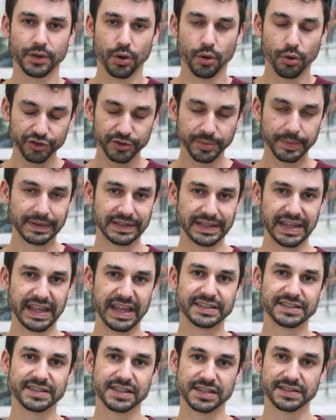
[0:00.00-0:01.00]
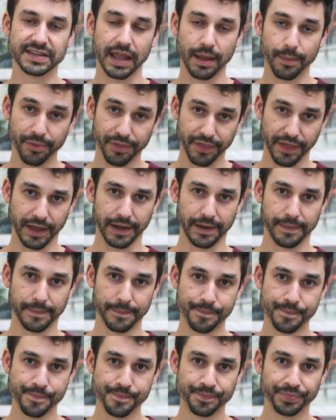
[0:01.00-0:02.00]
ultimately it's the same thing.
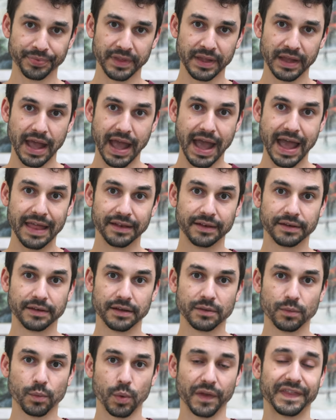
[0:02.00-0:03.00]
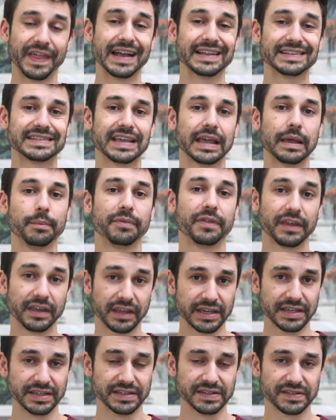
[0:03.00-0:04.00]
And what that same thing
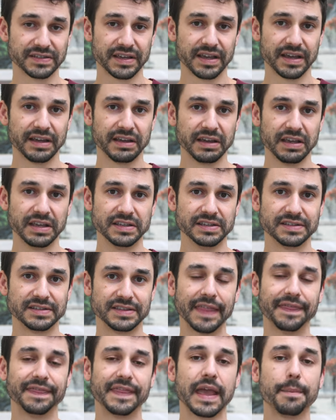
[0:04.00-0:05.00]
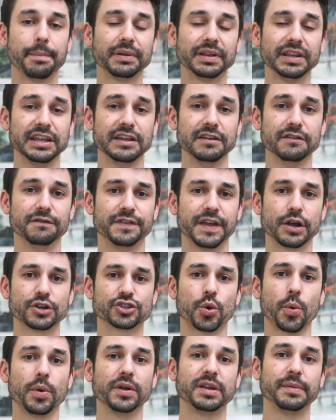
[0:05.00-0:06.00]
is, is that they believe there's
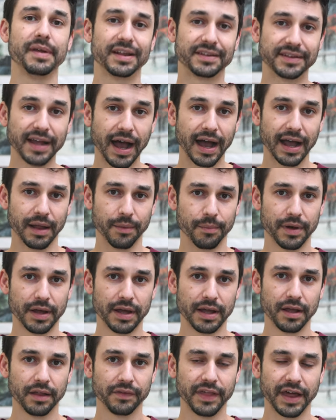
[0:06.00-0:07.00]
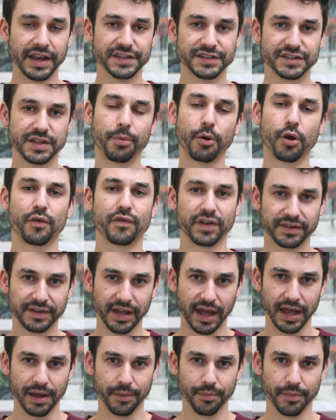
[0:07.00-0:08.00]
going to be a time that is the perfect
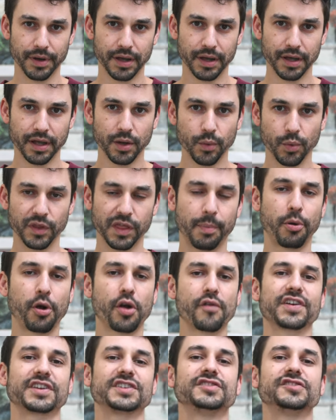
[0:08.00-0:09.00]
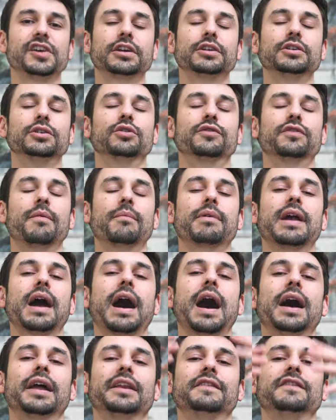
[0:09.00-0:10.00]
time with a perfect signal from
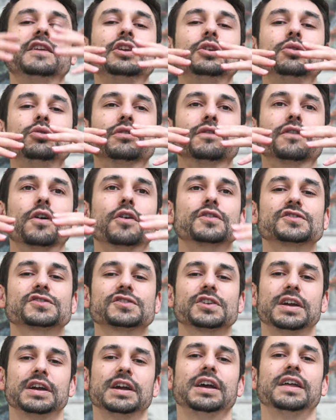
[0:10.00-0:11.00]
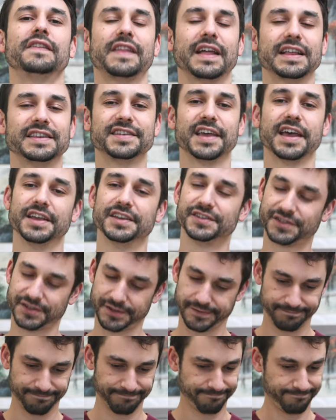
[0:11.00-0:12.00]
God and the universe that says,